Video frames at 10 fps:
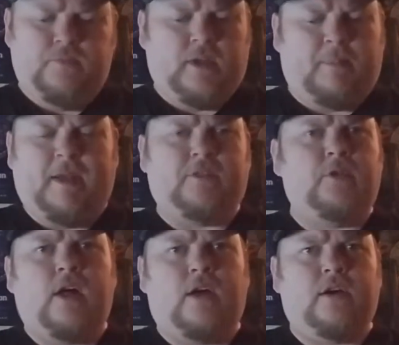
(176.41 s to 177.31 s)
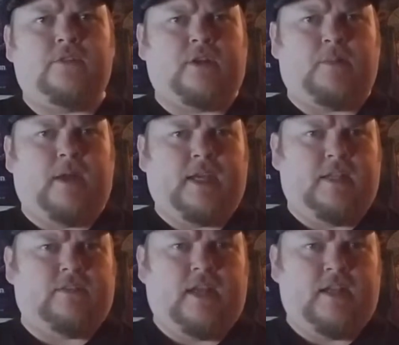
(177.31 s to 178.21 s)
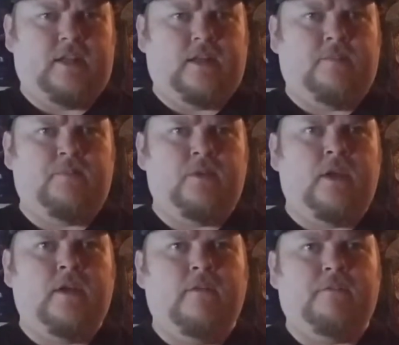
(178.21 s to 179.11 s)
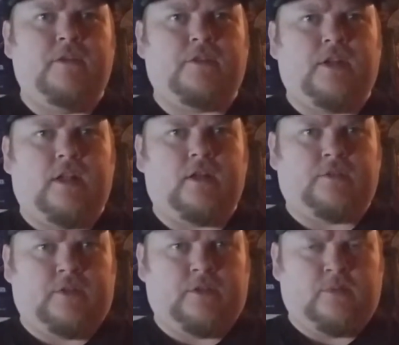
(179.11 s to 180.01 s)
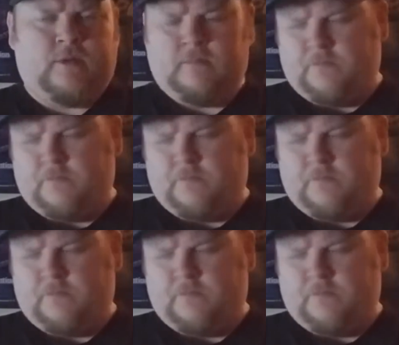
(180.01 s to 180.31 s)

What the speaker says: I paid $2 and I'll probably get $10 to $15 for this one.